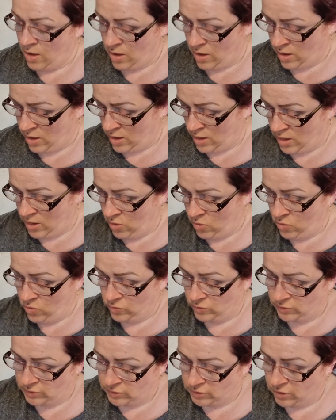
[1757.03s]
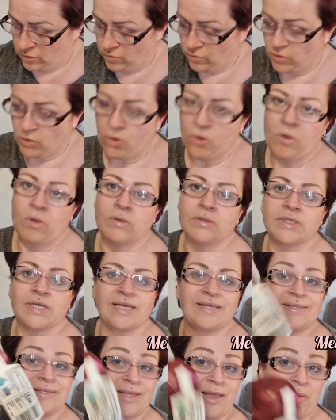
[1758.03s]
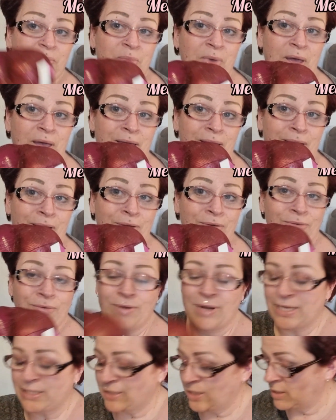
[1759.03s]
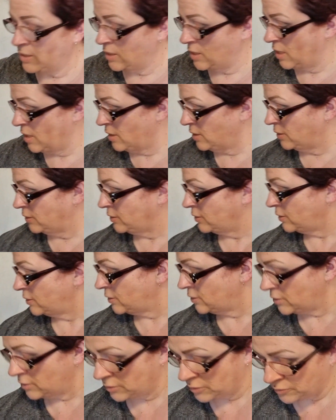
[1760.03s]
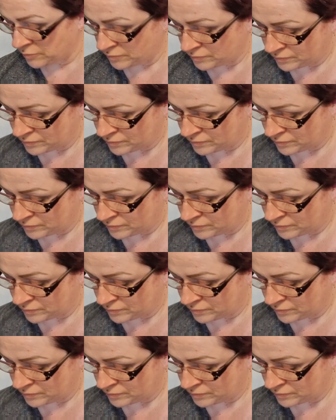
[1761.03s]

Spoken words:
I also got some red onions